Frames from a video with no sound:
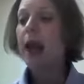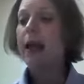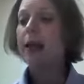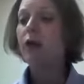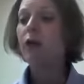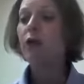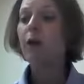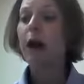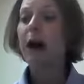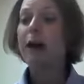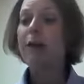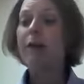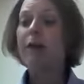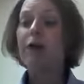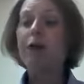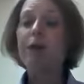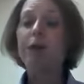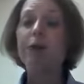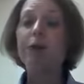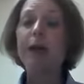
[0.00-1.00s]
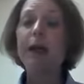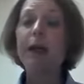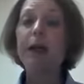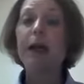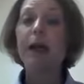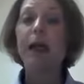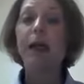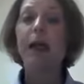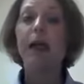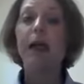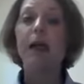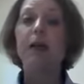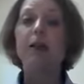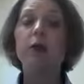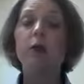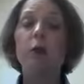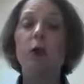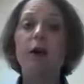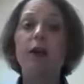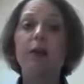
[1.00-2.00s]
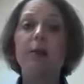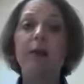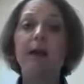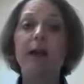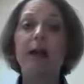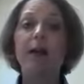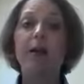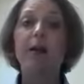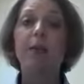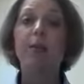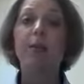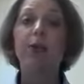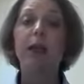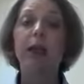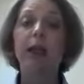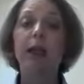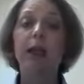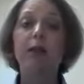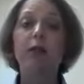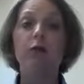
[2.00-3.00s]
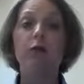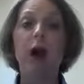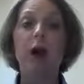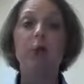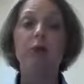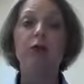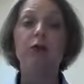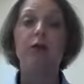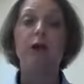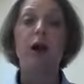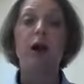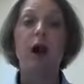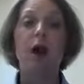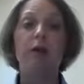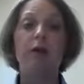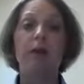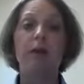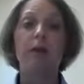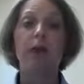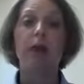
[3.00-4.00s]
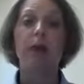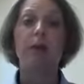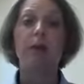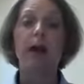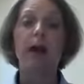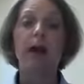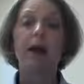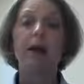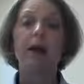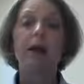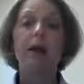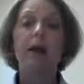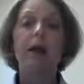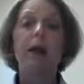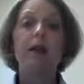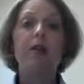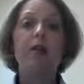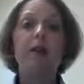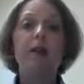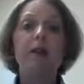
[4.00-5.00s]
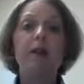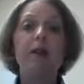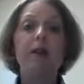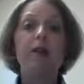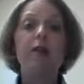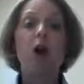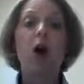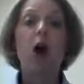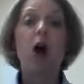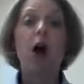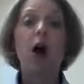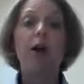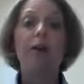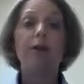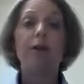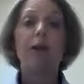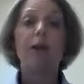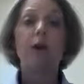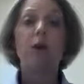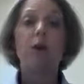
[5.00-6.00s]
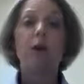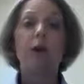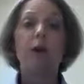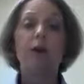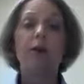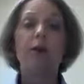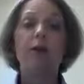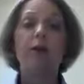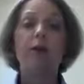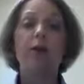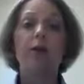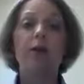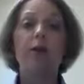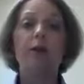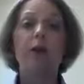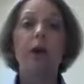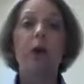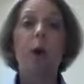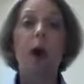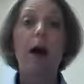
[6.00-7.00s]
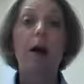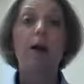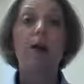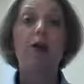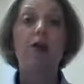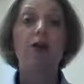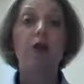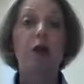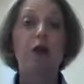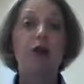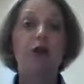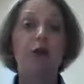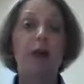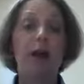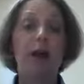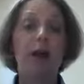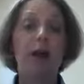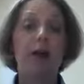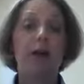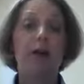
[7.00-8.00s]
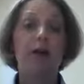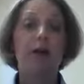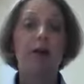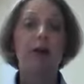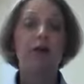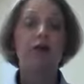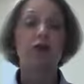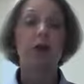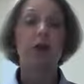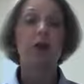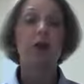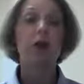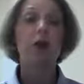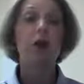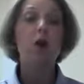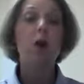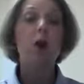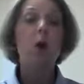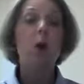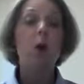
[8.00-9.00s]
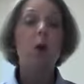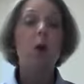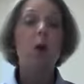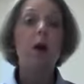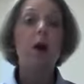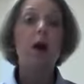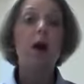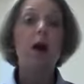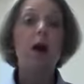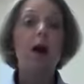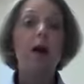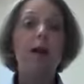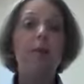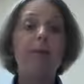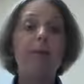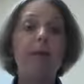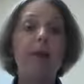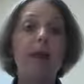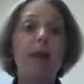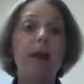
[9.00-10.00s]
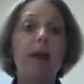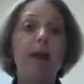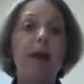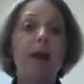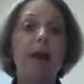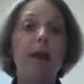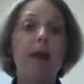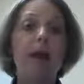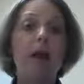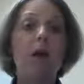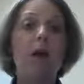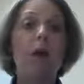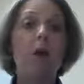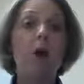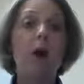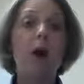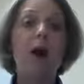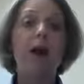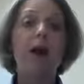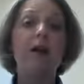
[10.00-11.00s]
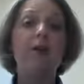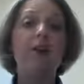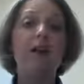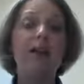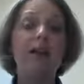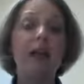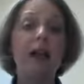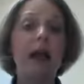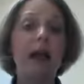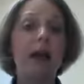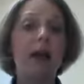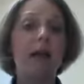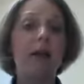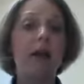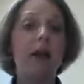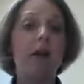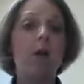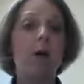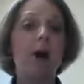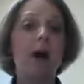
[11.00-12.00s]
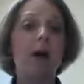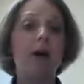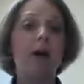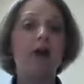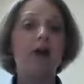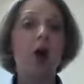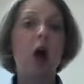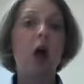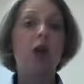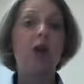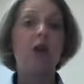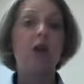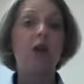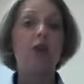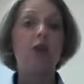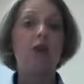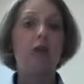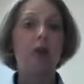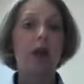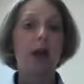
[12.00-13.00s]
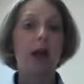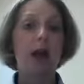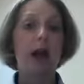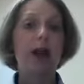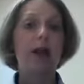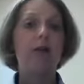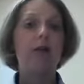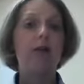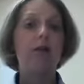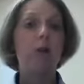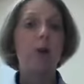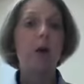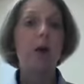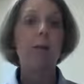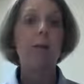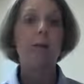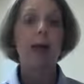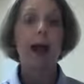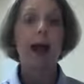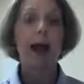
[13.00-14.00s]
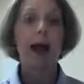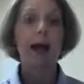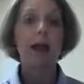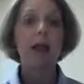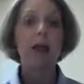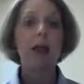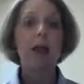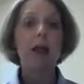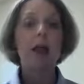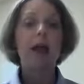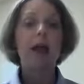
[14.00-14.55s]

A grade 3 is going to be a complete rupture of the ligament. And this is often going to require surgery intervention, or if it's in an area where scar tissue can kind of form back,